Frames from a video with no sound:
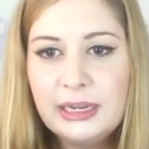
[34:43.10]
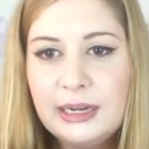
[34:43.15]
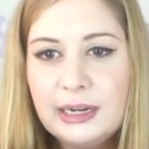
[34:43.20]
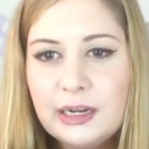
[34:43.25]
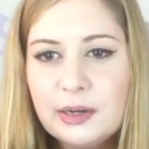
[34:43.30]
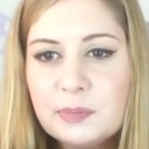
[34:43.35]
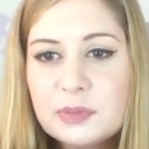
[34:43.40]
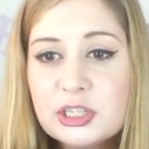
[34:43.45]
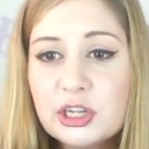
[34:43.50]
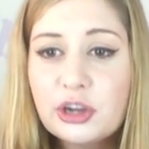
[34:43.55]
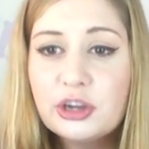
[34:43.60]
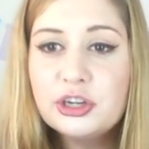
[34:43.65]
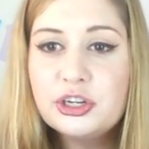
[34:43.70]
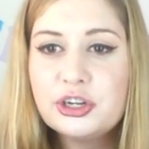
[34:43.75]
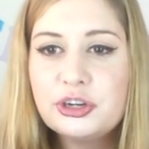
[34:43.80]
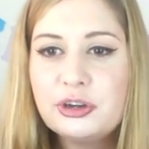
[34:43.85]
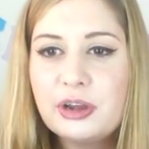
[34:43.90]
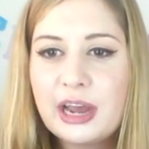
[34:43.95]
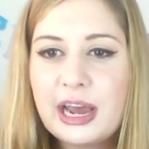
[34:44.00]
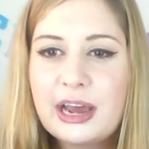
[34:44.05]
So do
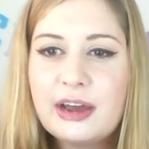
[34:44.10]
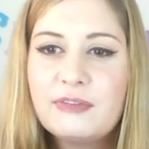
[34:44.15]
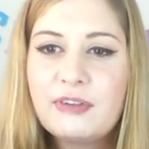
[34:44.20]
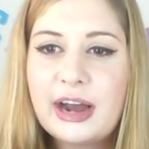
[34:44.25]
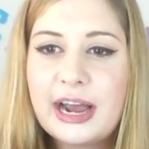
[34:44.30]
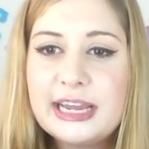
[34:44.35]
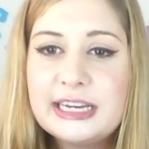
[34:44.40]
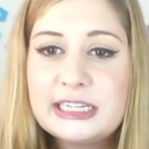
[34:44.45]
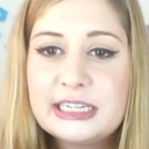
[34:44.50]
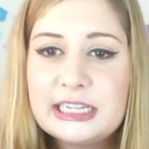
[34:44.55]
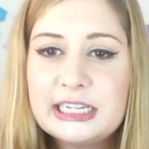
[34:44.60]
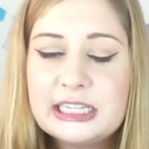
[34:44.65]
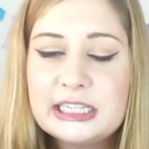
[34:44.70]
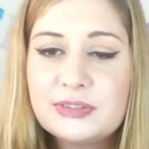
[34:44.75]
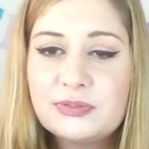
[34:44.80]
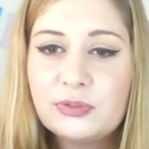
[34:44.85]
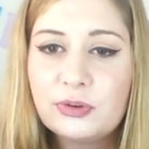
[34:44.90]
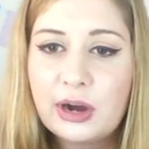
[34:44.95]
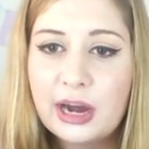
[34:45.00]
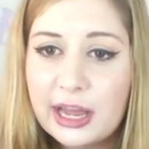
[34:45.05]
you have ideas
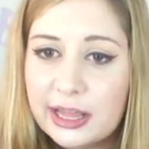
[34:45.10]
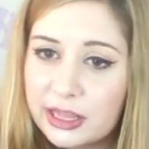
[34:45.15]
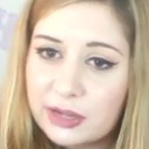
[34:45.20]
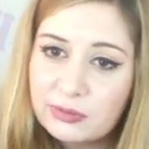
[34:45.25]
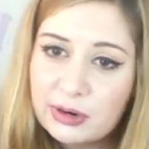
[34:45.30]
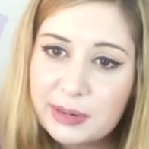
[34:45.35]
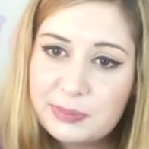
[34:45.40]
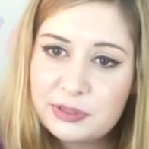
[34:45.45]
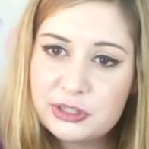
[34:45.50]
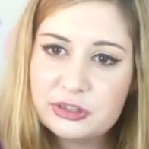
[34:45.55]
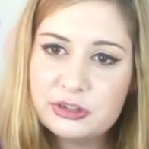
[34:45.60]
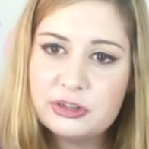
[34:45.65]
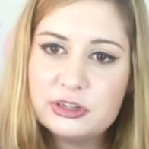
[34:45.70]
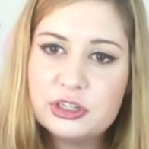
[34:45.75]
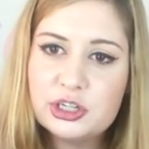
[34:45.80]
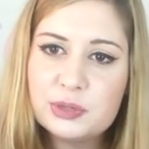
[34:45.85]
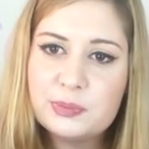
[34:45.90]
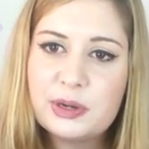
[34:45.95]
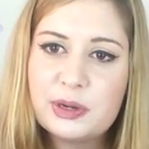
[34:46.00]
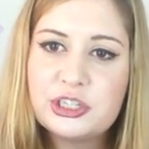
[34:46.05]
for other webtoons?
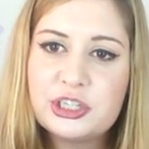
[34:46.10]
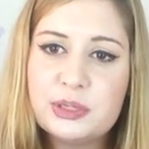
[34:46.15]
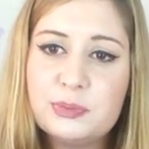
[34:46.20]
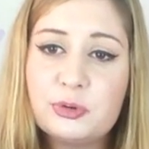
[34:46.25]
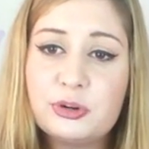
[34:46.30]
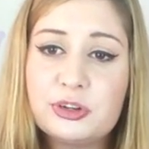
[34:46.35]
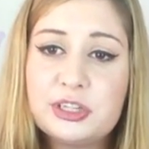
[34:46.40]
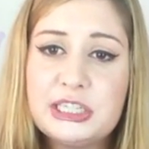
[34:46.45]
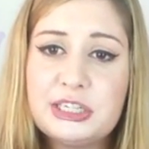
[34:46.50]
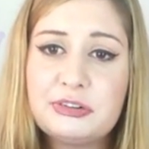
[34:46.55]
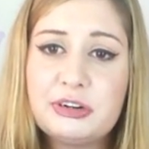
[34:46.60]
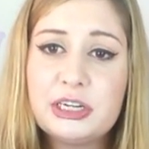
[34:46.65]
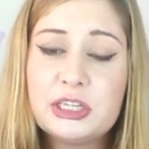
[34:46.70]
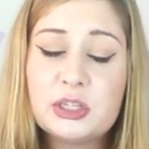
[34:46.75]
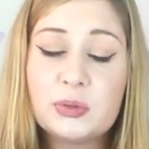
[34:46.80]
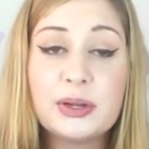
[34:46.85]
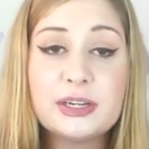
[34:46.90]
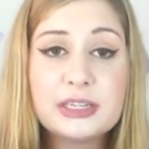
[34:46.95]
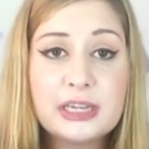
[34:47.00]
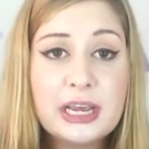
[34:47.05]
You mentioned more serious
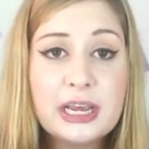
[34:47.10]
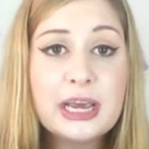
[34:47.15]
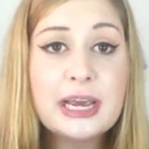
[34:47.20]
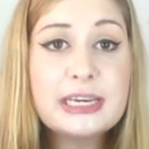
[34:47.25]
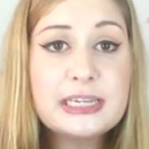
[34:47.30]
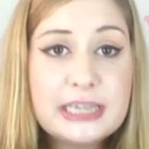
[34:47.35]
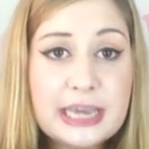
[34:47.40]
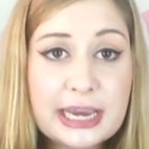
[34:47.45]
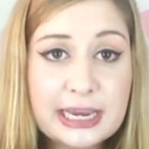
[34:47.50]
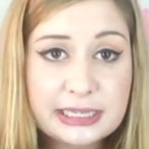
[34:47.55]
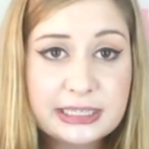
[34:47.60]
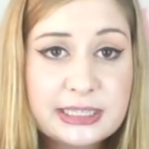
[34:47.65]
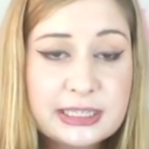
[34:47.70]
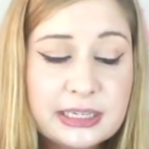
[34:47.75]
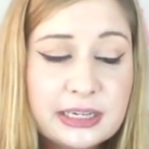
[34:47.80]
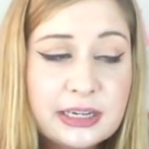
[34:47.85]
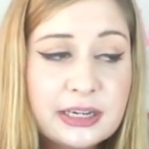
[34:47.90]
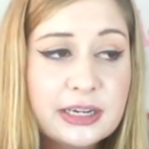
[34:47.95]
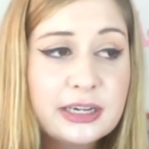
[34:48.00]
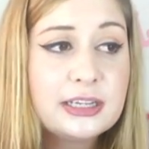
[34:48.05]
ones. Yes,
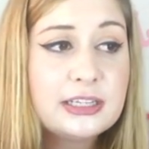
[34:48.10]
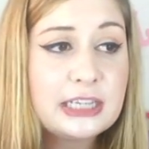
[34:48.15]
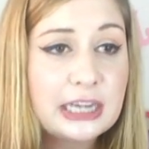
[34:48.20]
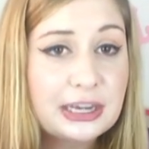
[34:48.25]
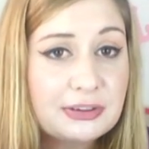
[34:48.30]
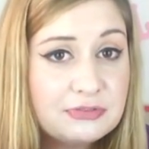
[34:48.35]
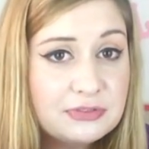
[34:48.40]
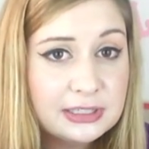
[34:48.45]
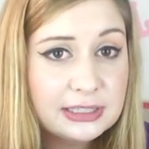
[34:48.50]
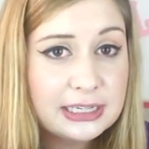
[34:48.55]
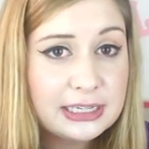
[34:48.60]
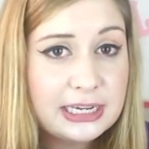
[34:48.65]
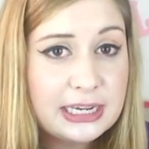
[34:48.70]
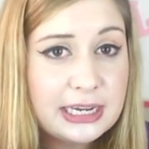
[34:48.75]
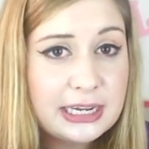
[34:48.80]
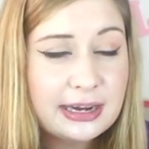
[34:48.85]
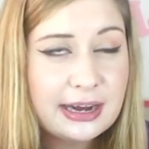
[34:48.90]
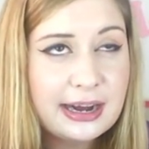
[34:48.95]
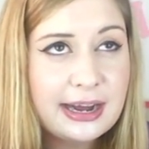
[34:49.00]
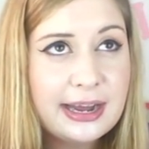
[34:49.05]
definitely
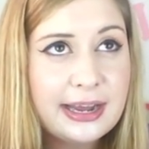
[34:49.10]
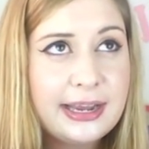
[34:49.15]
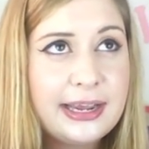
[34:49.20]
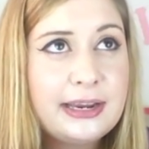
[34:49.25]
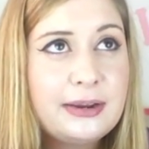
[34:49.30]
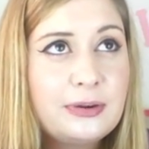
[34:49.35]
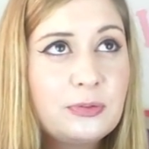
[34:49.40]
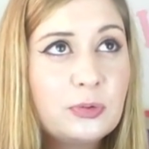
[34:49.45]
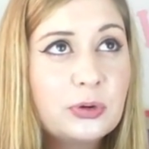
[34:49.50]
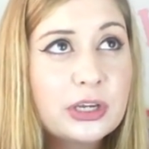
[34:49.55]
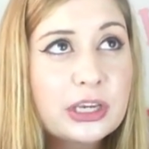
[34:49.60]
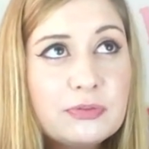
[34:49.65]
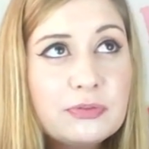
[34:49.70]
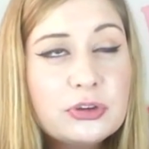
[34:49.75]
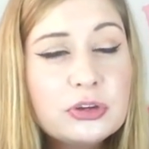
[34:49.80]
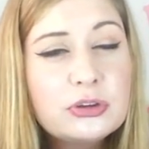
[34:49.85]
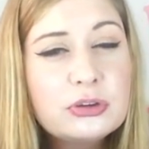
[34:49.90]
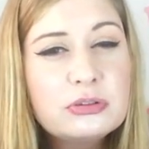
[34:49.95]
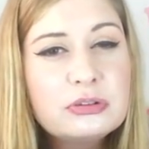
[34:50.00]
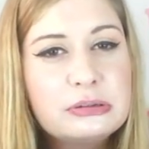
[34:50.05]
I will give
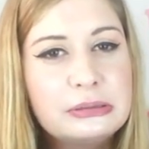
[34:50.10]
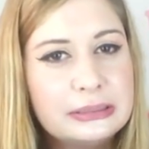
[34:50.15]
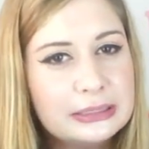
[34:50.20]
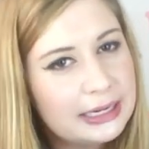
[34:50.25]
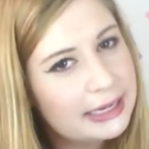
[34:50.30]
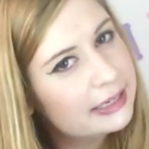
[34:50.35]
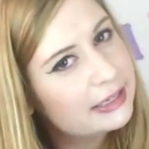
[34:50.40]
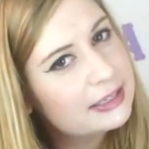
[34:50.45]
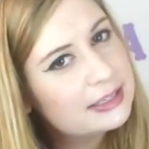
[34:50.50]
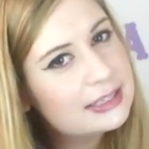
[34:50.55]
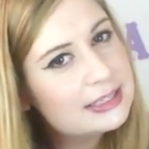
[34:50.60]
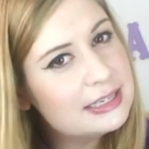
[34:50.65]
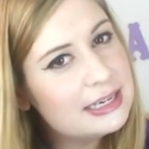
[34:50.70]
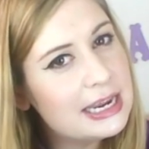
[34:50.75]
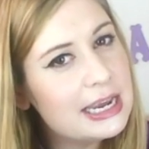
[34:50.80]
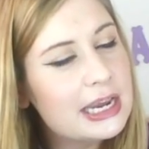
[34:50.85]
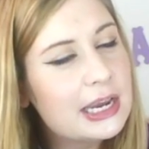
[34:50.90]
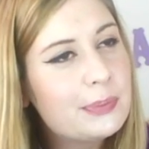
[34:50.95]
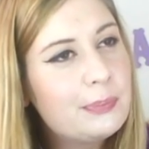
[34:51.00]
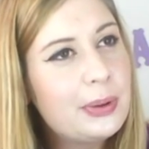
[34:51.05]
you like a sneak
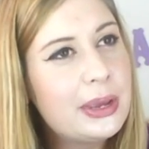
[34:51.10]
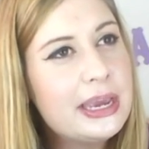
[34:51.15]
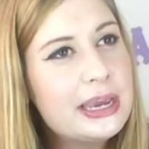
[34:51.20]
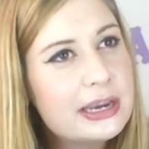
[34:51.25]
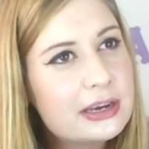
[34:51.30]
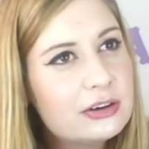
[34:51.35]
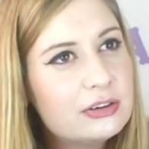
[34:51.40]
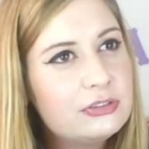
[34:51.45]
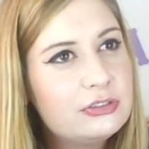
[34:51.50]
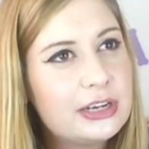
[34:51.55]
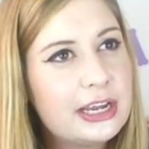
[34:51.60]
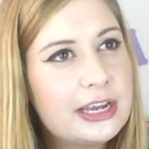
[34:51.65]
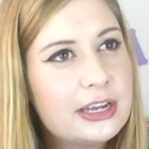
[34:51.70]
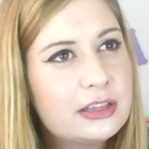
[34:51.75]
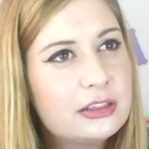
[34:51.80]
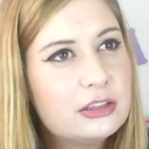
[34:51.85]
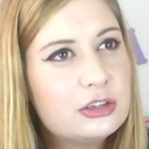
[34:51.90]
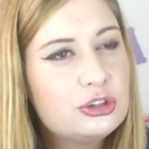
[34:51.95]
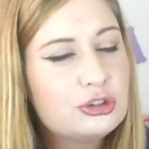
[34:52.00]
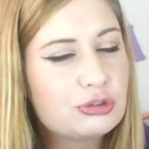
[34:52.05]
peek of like
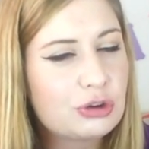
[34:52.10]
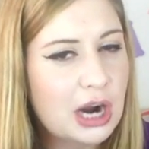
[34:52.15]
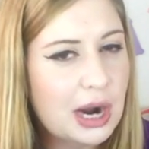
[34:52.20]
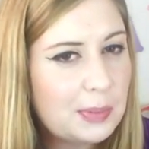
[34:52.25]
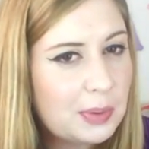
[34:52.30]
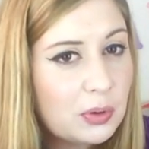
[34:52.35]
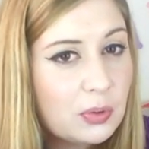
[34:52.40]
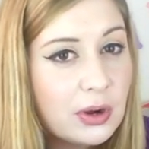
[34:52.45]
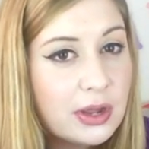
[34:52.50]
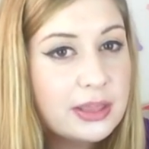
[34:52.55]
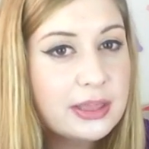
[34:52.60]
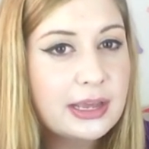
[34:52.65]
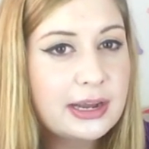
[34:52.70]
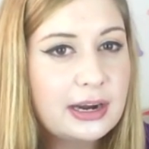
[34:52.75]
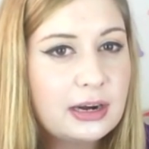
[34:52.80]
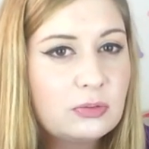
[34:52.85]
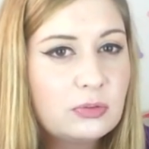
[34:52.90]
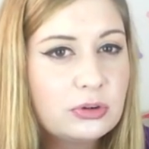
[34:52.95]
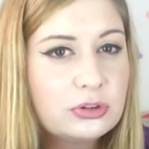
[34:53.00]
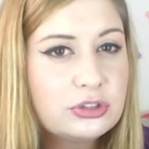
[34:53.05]
the drama one that I
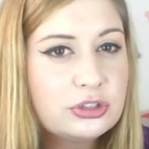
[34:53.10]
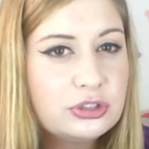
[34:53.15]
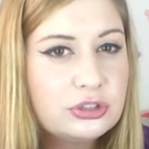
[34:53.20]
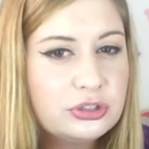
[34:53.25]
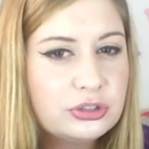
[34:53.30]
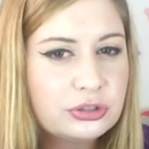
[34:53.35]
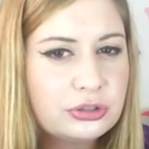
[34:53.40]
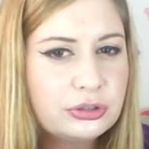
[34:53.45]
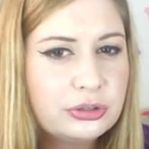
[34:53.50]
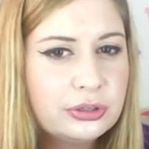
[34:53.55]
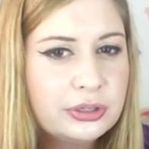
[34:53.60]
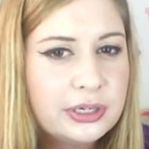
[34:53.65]
want to do.